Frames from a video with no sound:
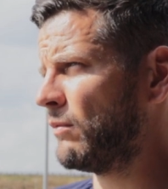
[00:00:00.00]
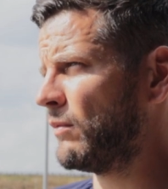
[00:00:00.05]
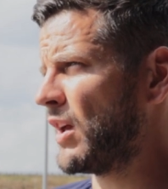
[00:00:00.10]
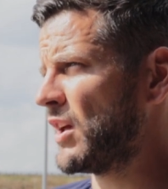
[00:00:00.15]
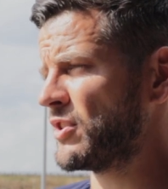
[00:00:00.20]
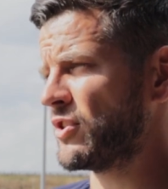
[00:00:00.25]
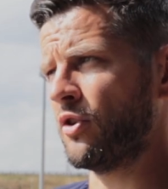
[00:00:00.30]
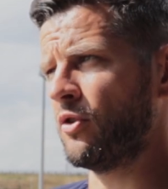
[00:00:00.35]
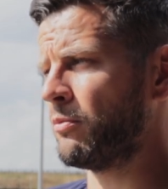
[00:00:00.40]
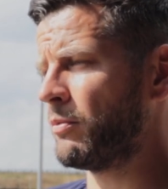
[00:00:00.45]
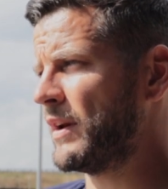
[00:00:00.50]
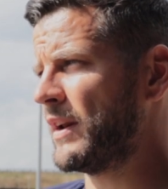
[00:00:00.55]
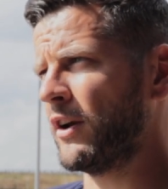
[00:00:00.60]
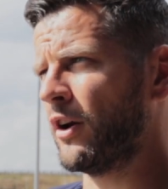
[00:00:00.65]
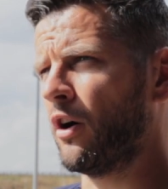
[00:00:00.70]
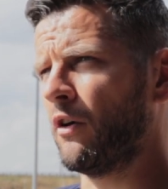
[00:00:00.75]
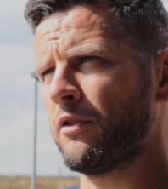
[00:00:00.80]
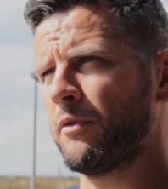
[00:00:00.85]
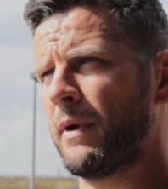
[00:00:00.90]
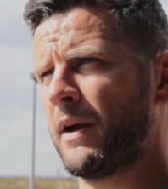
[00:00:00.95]
He's doing
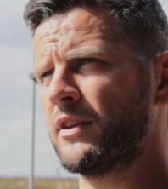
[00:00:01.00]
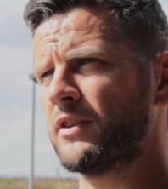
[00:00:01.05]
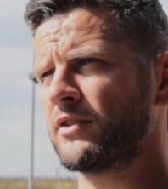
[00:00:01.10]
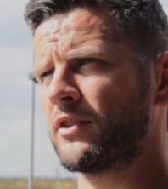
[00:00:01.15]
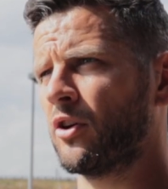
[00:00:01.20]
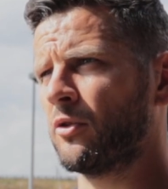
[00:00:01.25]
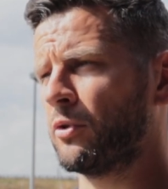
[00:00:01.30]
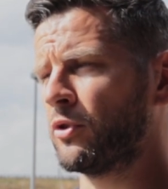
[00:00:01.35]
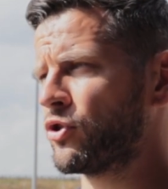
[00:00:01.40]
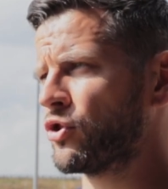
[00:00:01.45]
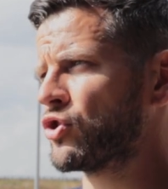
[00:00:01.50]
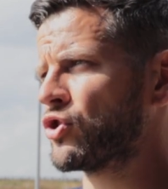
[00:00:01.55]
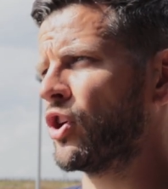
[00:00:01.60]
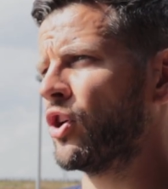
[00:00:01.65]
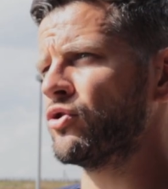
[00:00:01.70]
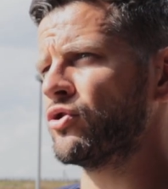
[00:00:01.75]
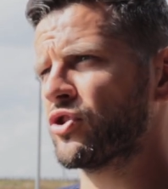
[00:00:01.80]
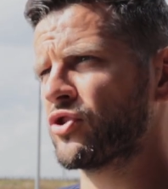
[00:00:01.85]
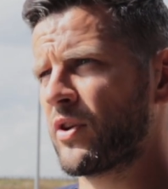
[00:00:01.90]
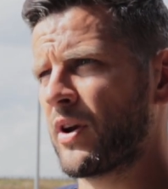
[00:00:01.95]
brilliant off the bench, though, but just
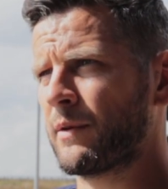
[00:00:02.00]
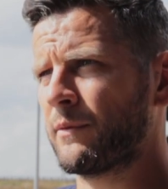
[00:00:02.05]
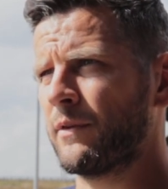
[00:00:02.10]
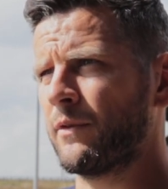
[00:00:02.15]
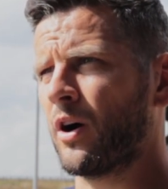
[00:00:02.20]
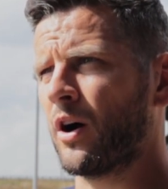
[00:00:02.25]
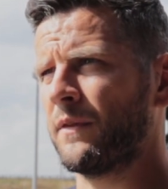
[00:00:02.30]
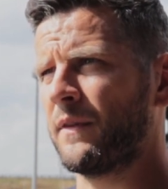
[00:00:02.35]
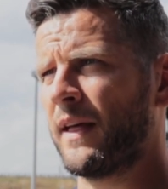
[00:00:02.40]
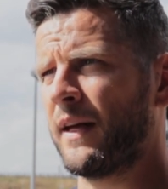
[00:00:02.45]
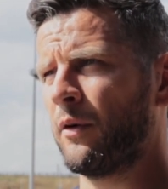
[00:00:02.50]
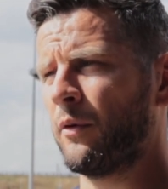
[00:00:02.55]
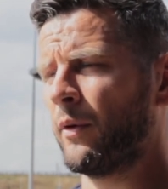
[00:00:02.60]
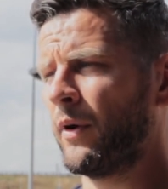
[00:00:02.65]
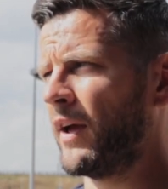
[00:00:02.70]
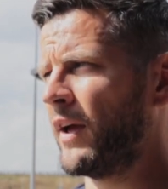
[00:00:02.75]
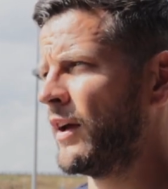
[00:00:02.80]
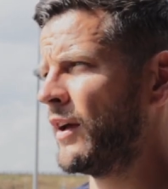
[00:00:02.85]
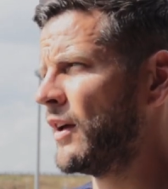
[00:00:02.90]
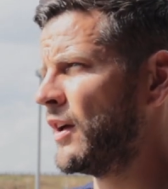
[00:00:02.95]
shows the strength we've got now,
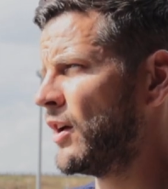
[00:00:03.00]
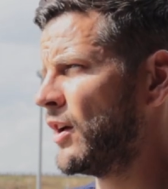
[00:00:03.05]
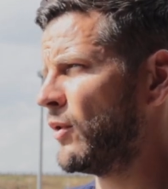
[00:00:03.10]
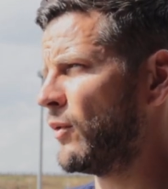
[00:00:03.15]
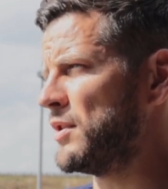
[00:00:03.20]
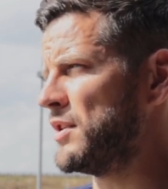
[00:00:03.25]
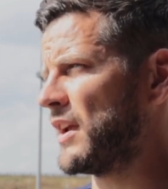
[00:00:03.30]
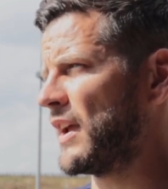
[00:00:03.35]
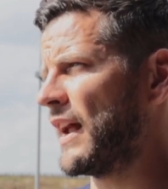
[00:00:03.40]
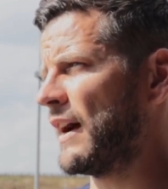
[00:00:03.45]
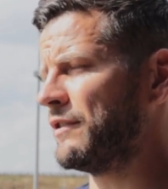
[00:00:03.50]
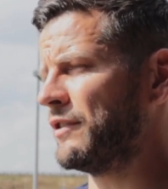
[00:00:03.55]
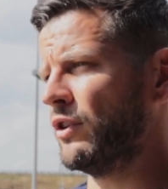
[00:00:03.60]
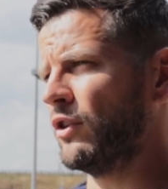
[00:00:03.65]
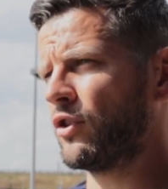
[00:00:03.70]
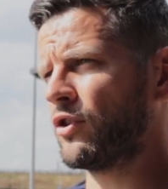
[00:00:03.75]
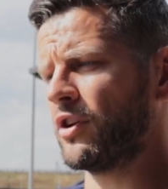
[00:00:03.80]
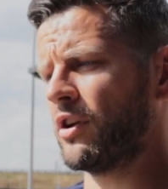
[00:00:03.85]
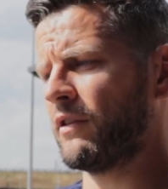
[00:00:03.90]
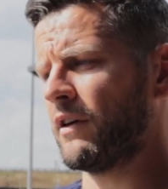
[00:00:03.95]
where when you can have the
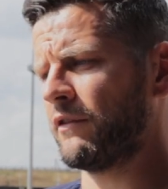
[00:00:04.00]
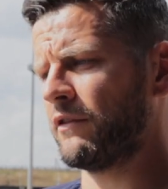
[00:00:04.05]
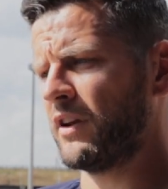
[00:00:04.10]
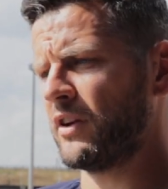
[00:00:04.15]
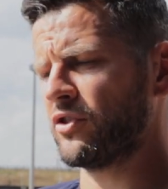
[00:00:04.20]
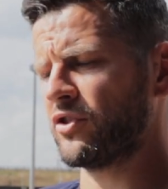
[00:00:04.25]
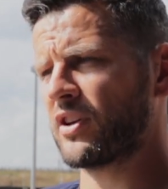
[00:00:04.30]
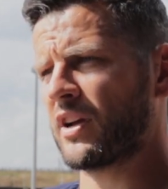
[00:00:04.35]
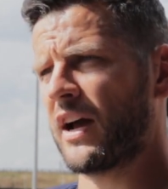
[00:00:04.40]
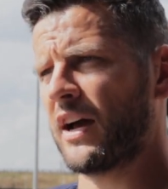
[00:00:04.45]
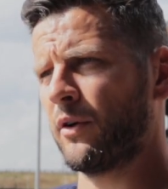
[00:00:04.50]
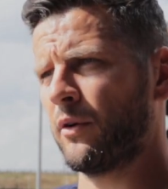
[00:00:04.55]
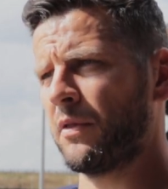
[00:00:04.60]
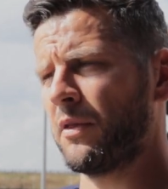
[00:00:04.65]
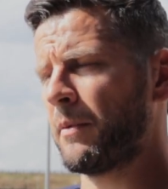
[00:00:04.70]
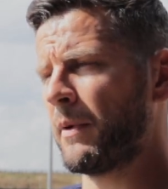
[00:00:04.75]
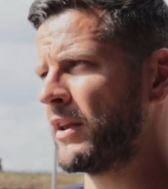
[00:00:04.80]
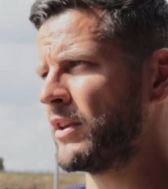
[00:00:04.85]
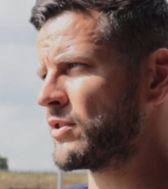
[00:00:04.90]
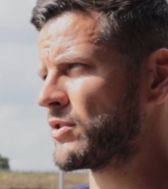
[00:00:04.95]
luxury of having Idris Kanner on
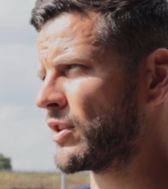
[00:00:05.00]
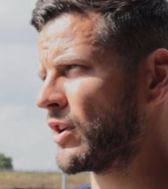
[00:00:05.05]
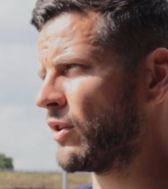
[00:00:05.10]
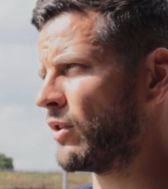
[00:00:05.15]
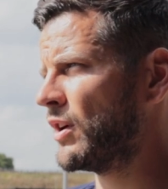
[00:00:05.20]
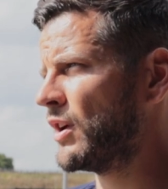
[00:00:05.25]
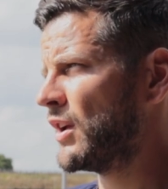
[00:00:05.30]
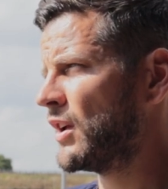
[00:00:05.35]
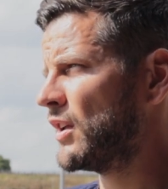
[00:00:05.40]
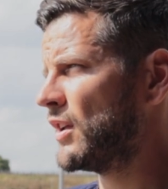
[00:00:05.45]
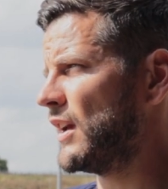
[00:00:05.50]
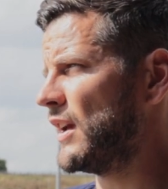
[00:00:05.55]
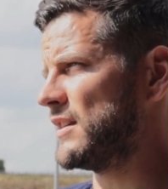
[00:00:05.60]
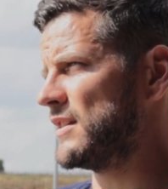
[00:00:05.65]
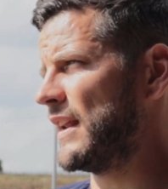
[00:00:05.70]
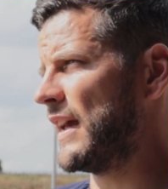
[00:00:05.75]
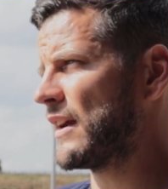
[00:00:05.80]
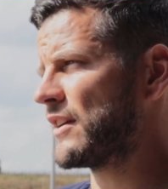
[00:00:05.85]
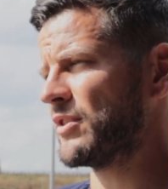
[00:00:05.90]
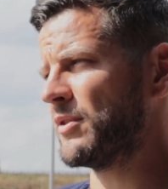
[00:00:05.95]
the bench. So
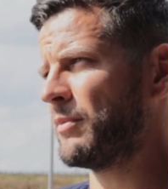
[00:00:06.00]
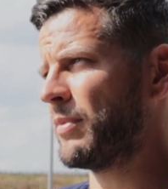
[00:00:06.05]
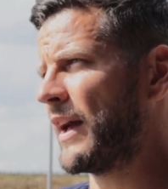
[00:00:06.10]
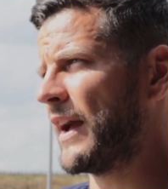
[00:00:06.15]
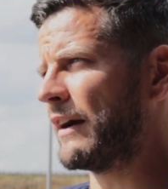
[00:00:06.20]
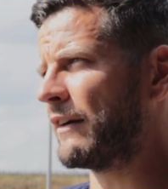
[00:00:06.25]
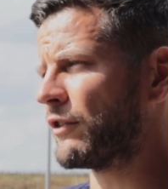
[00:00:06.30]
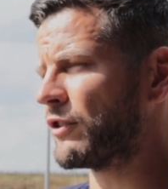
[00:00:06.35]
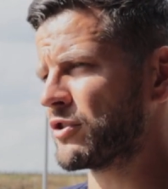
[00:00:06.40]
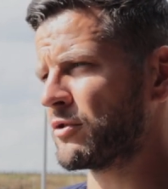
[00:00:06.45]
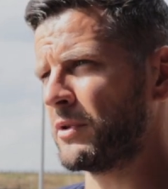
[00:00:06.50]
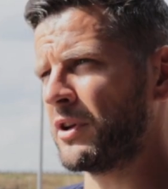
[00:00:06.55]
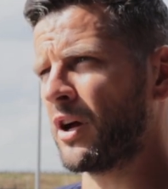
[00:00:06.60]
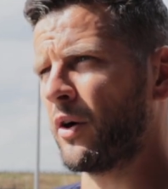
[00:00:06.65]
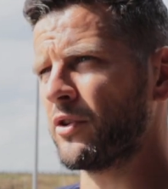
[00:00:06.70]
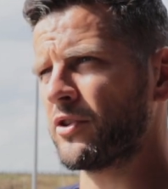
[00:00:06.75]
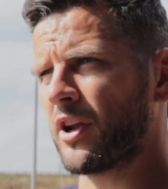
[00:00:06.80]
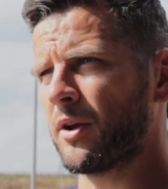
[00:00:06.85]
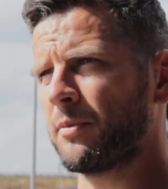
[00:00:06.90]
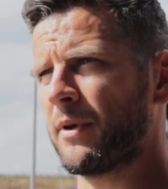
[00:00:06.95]
he's an excellent player for us, and we
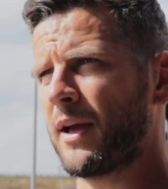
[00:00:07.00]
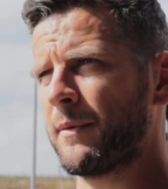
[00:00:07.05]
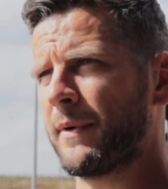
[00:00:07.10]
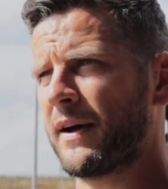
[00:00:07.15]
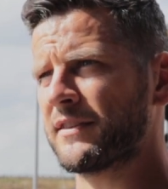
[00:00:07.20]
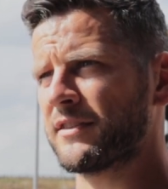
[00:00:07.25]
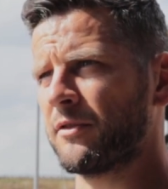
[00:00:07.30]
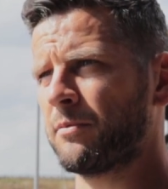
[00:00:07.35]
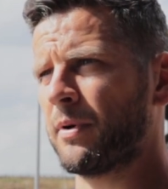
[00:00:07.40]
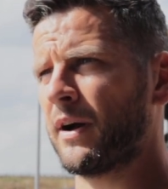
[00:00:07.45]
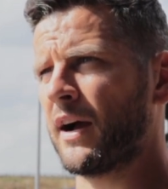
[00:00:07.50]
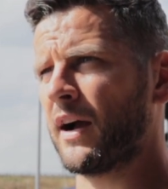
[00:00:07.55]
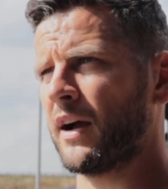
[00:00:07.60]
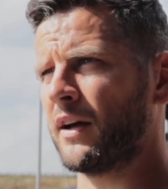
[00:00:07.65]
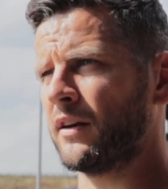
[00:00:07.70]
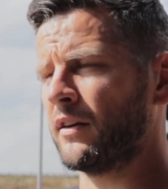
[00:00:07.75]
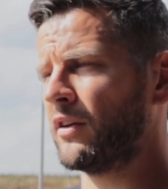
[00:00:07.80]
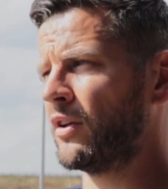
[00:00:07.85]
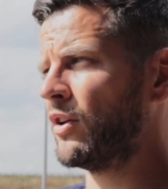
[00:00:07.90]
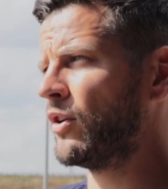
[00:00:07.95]
know he's going to play a massive part,
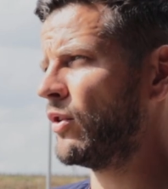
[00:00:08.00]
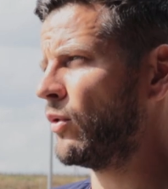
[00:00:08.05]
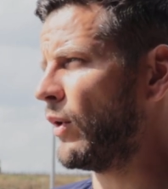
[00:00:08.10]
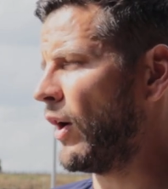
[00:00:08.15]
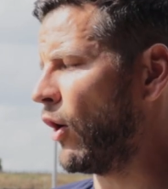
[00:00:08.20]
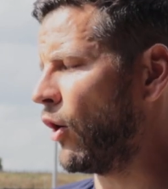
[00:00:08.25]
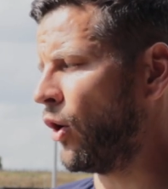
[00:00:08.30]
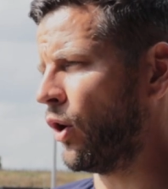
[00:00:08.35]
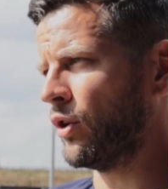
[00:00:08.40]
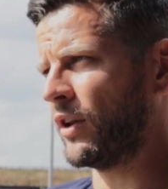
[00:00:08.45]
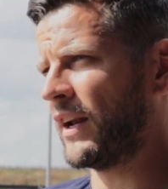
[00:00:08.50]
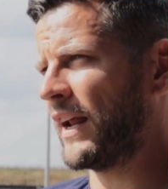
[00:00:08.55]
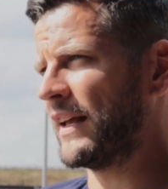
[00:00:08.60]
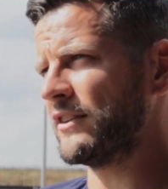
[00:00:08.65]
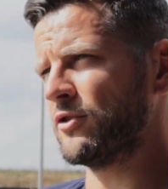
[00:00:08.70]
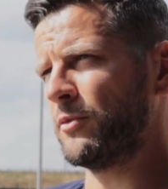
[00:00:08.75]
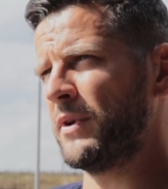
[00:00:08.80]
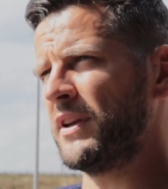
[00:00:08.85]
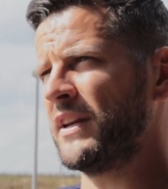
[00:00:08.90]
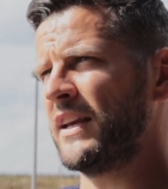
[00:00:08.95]
and all the
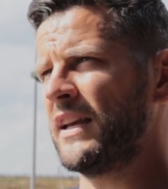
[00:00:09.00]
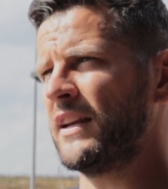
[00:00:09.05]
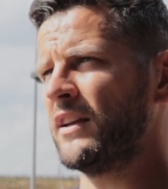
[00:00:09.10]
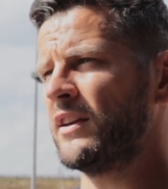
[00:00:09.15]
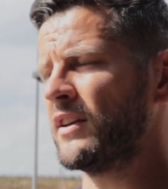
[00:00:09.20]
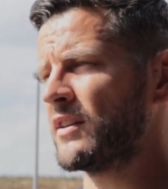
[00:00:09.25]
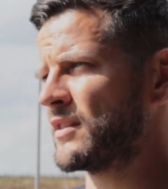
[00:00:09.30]
lads will be needed.